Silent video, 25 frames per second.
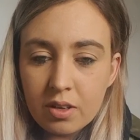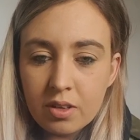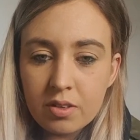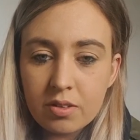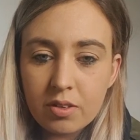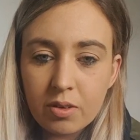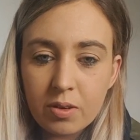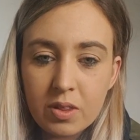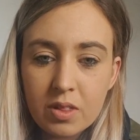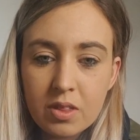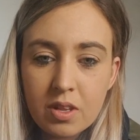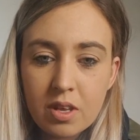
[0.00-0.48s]

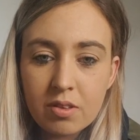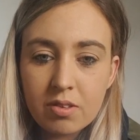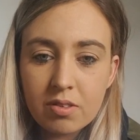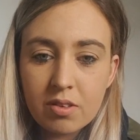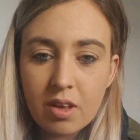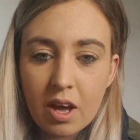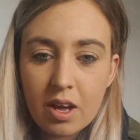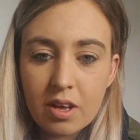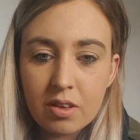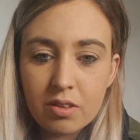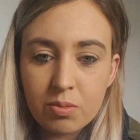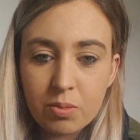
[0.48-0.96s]
so in this
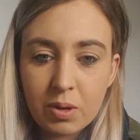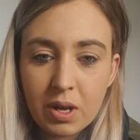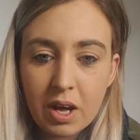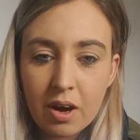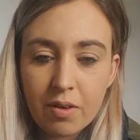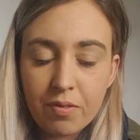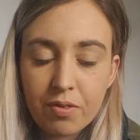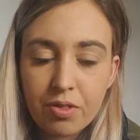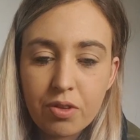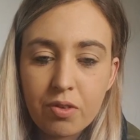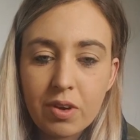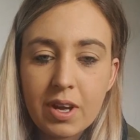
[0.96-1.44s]
case we
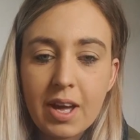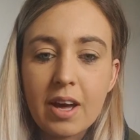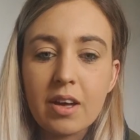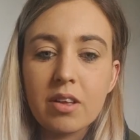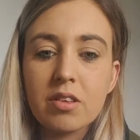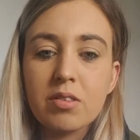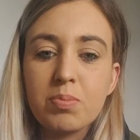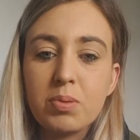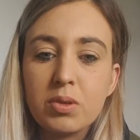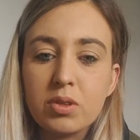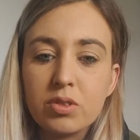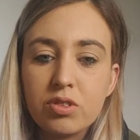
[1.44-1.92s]
have
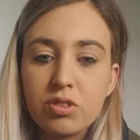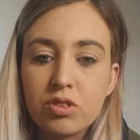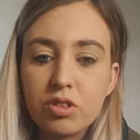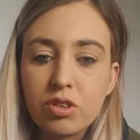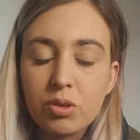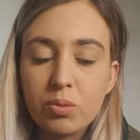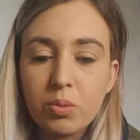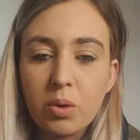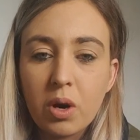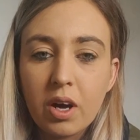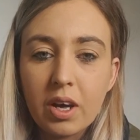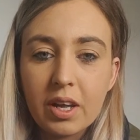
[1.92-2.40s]
3x plus
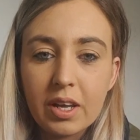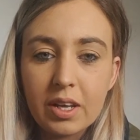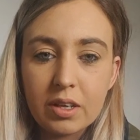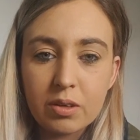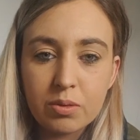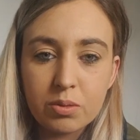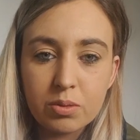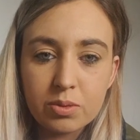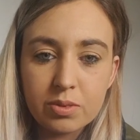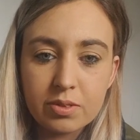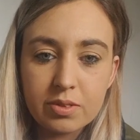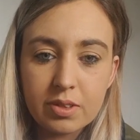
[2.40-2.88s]
2y
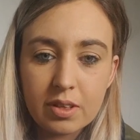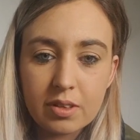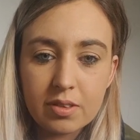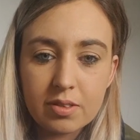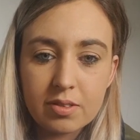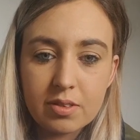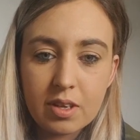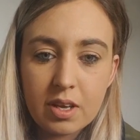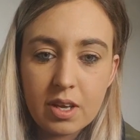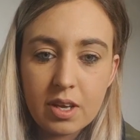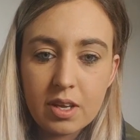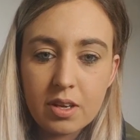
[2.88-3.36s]
equals
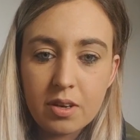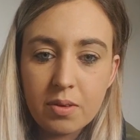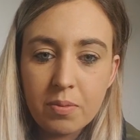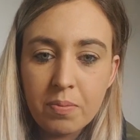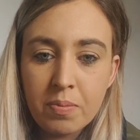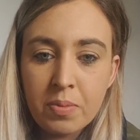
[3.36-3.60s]
16